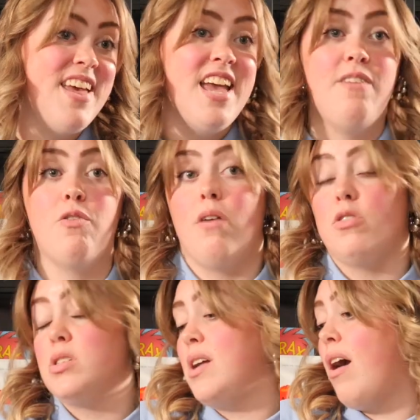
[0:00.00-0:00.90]
If you're
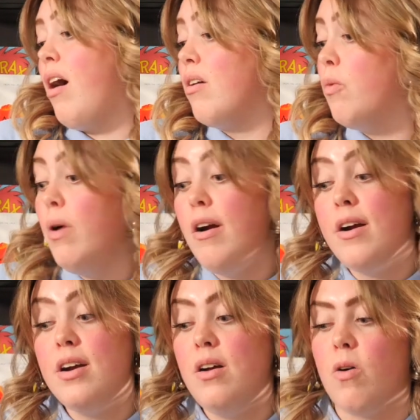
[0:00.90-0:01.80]
ever stuck on a
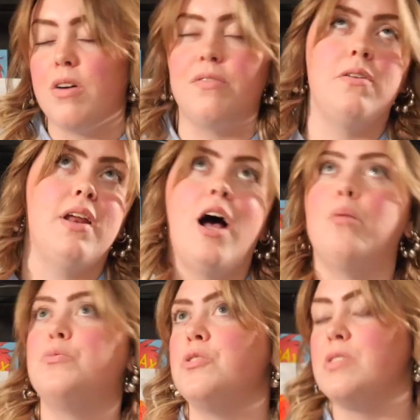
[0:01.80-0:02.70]
word, or if you need
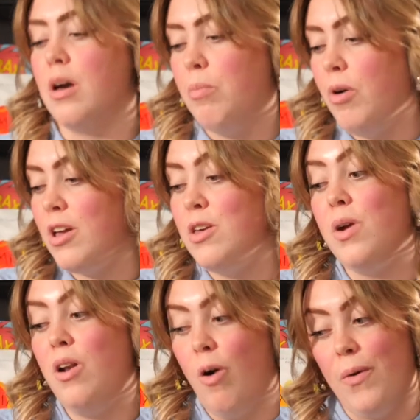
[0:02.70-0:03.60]
help choosing a book, you
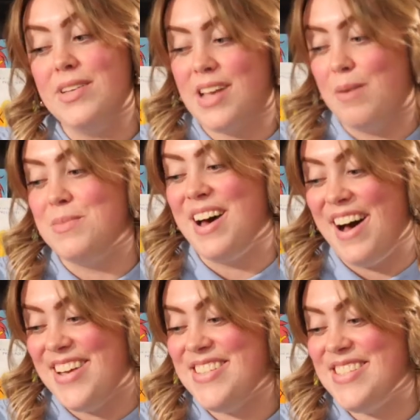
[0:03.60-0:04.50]
can always come to
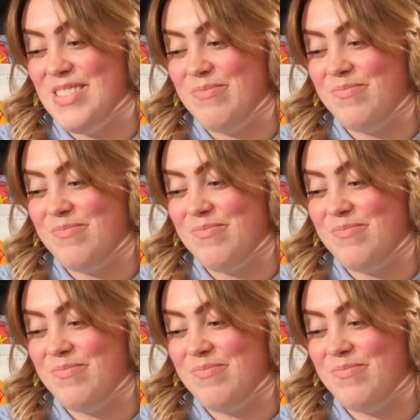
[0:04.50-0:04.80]
us.